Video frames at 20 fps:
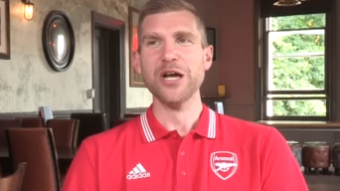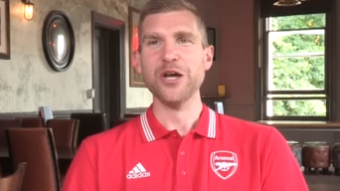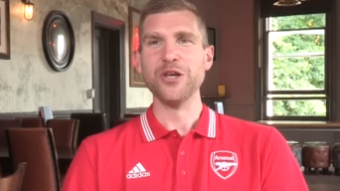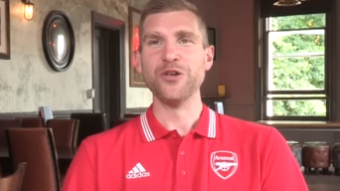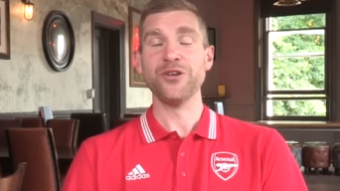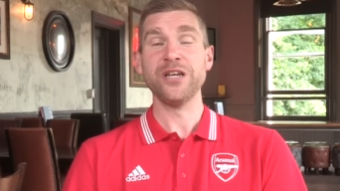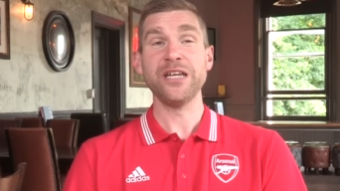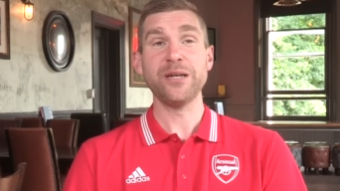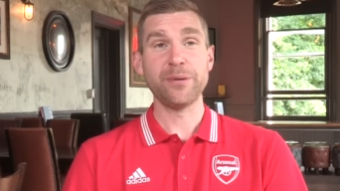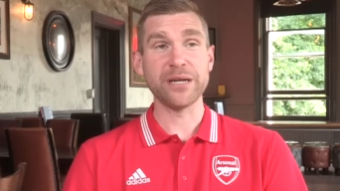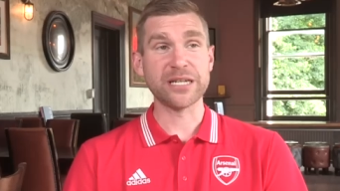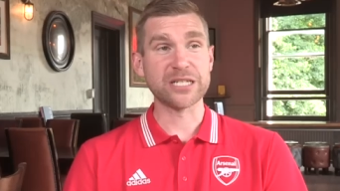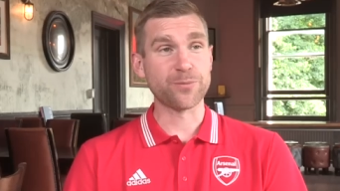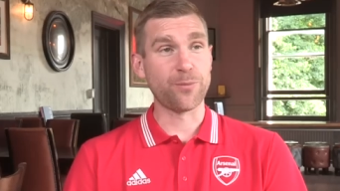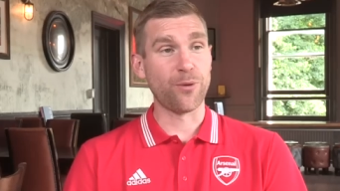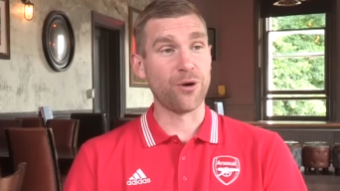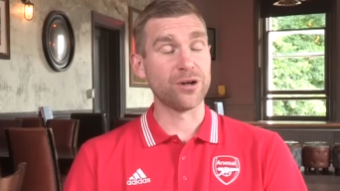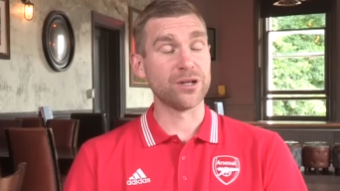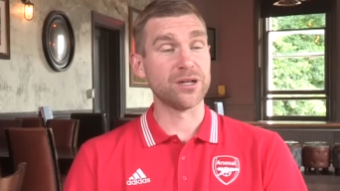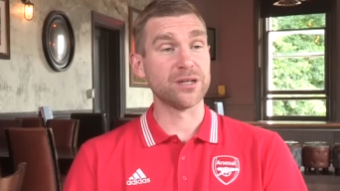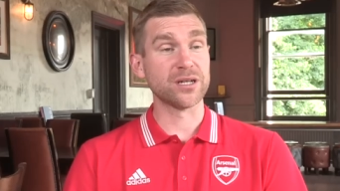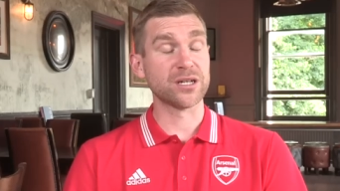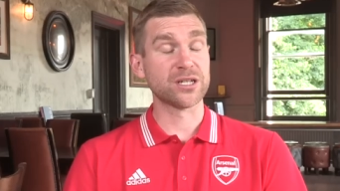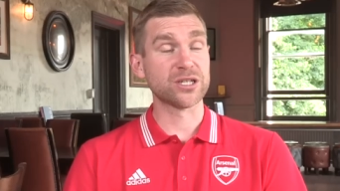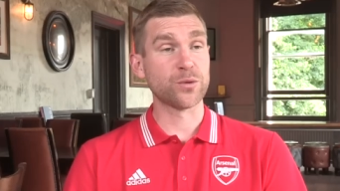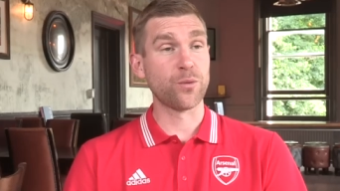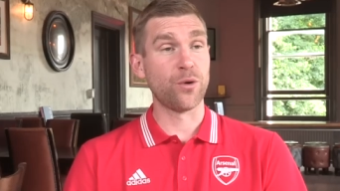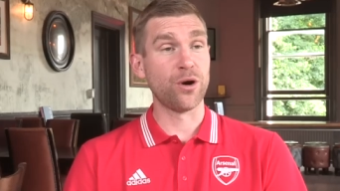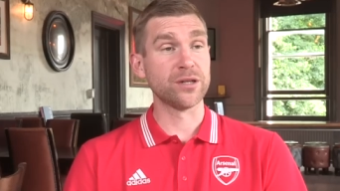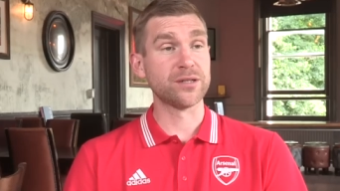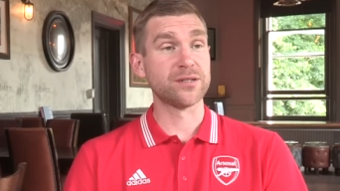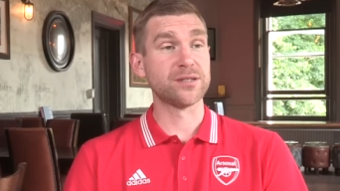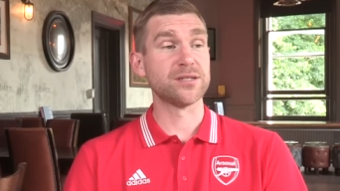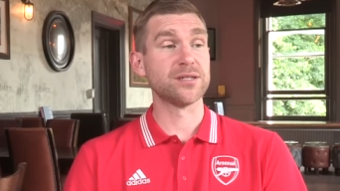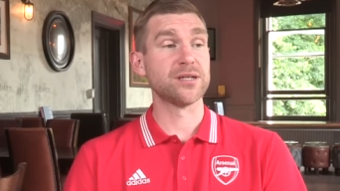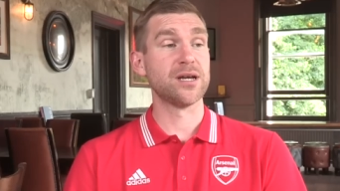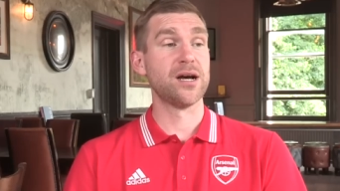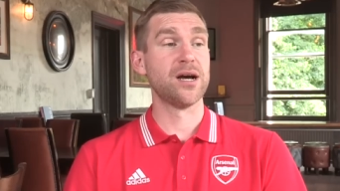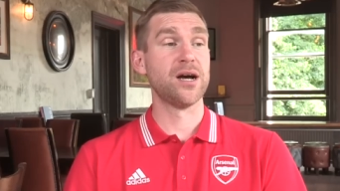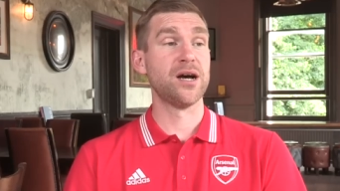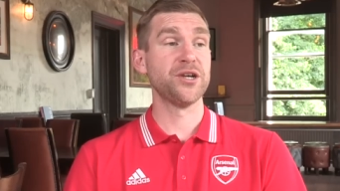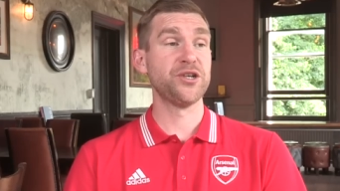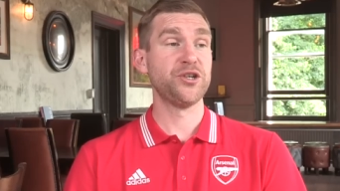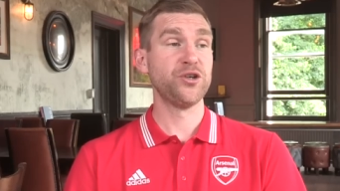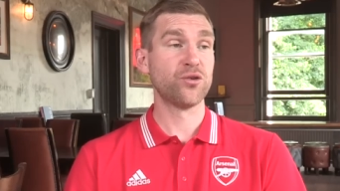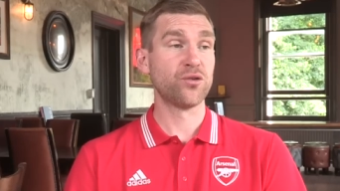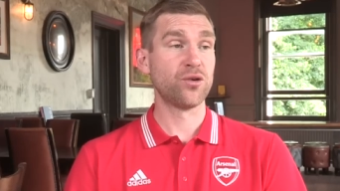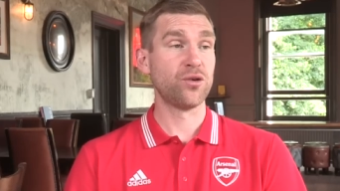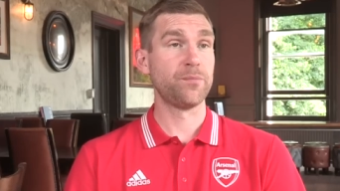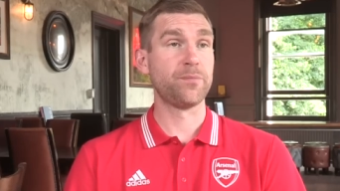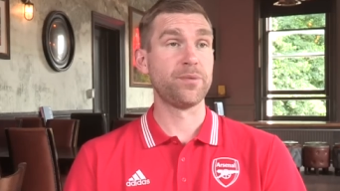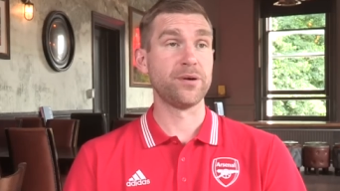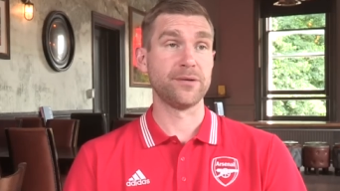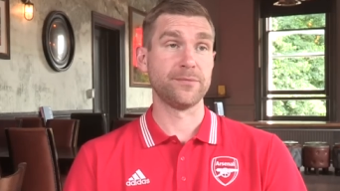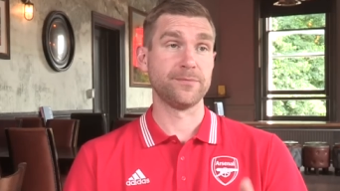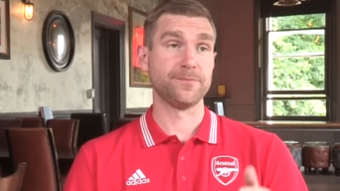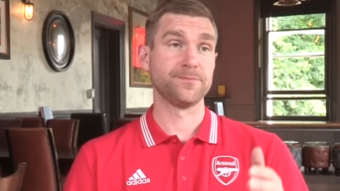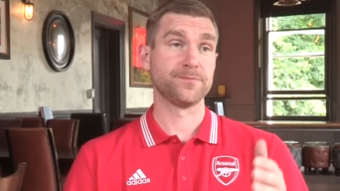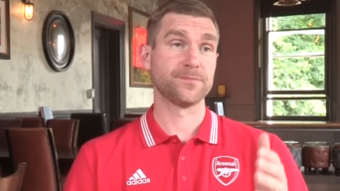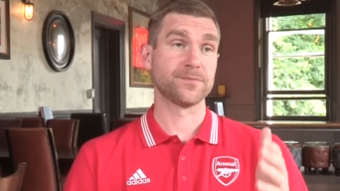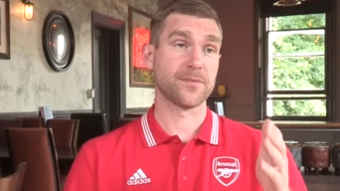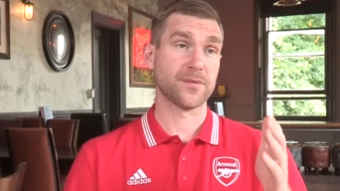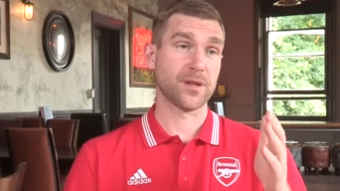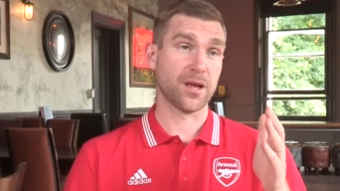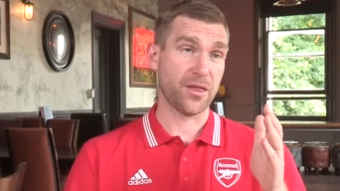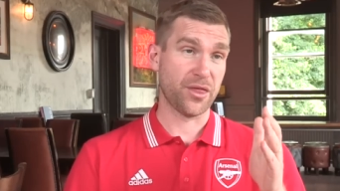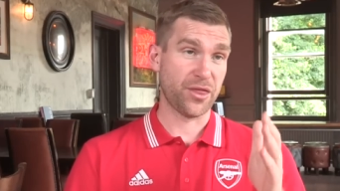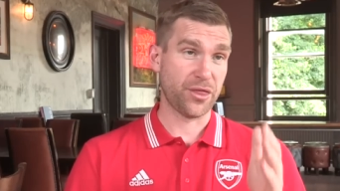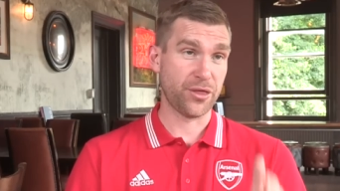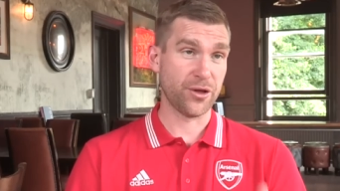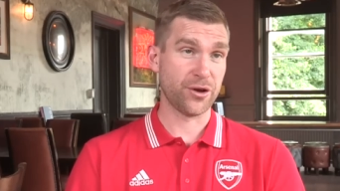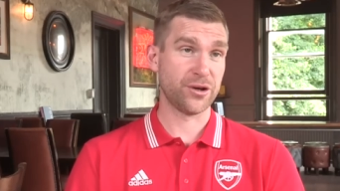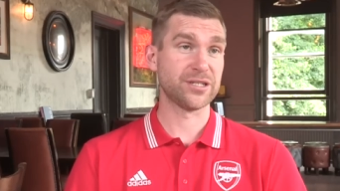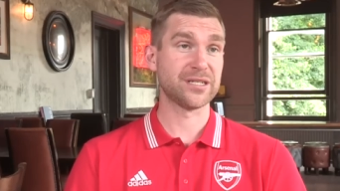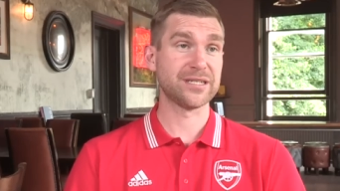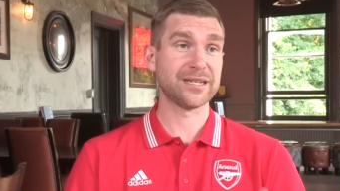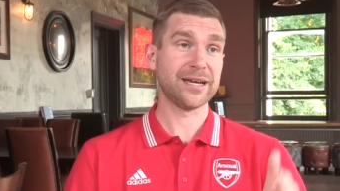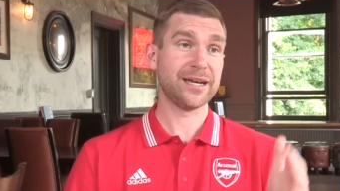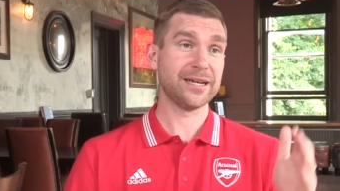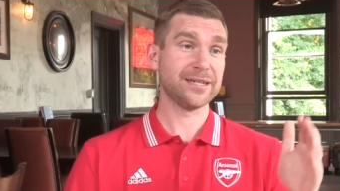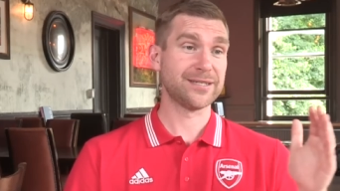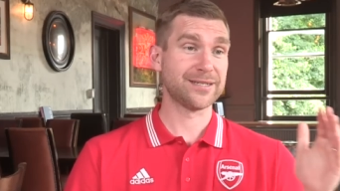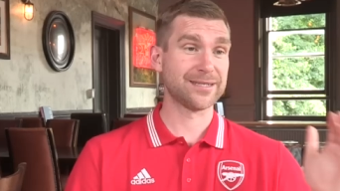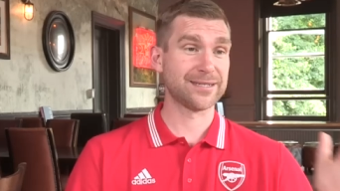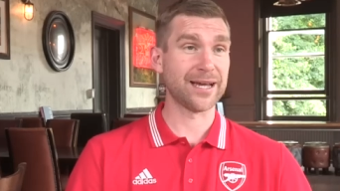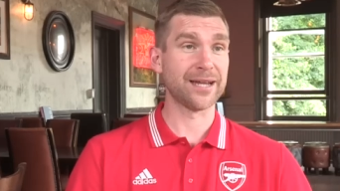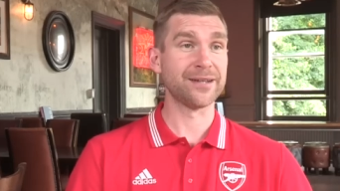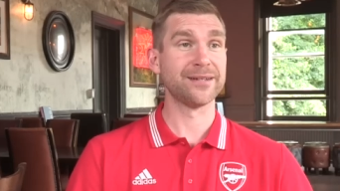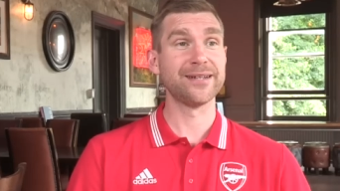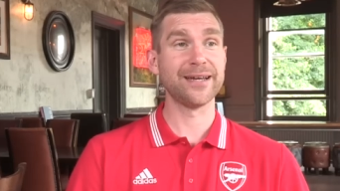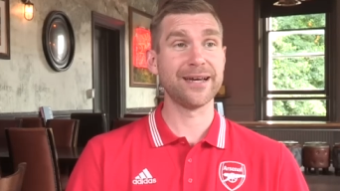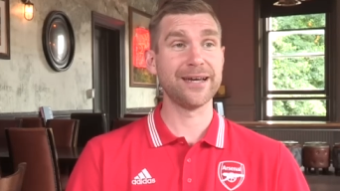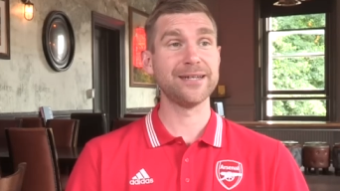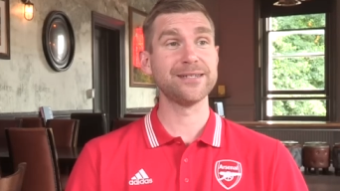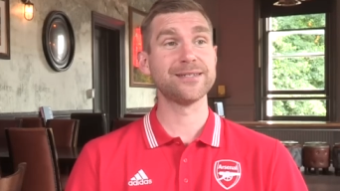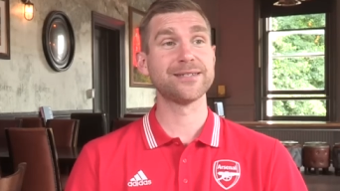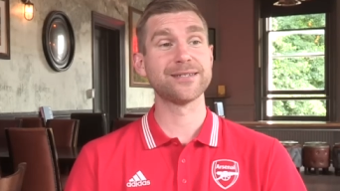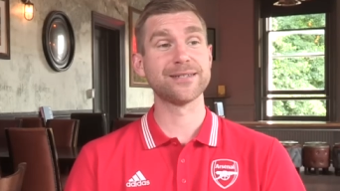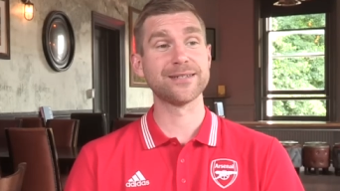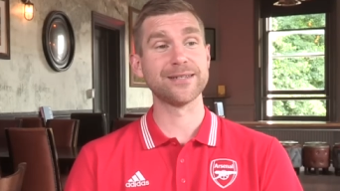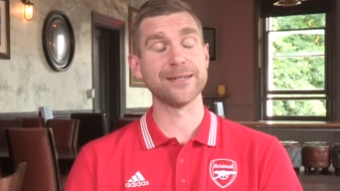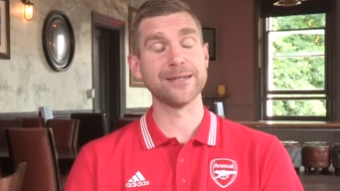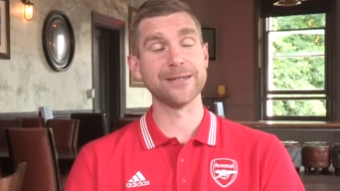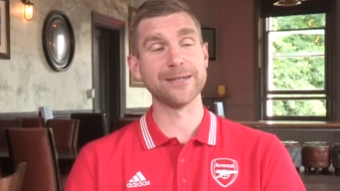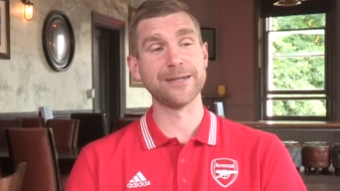You need a big sport, squad. Uh, Europe, Thursdays, Sundays.